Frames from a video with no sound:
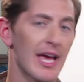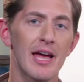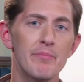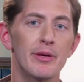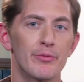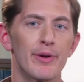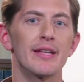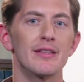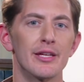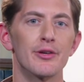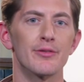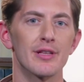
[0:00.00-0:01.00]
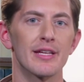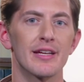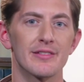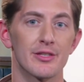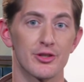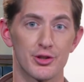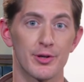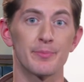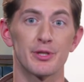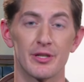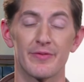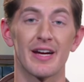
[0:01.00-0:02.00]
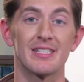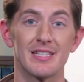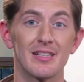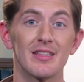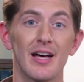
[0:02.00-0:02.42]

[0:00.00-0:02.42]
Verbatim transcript: can be read literally as a description of ideal